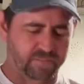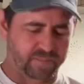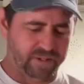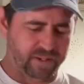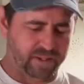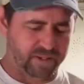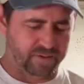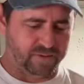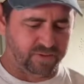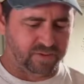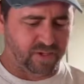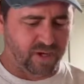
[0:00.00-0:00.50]
and
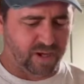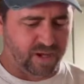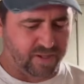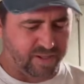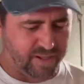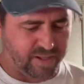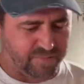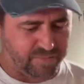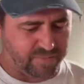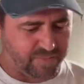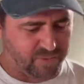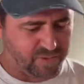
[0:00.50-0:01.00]
it'll draw
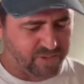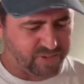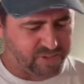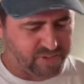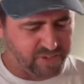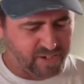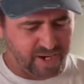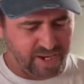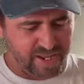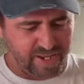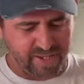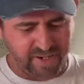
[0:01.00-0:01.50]
that
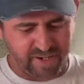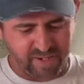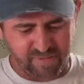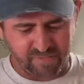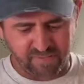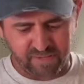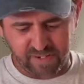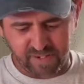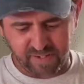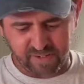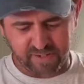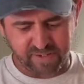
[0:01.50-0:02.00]
moisture out of it
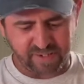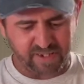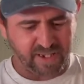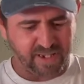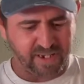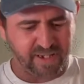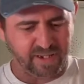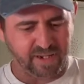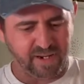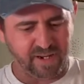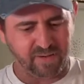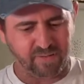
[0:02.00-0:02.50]
and it'll sit
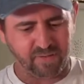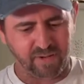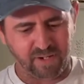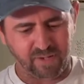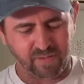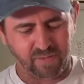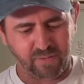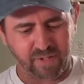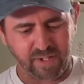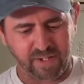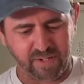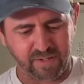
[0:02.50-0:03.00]
in there
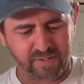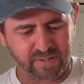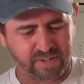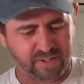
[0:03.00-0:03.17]
real well.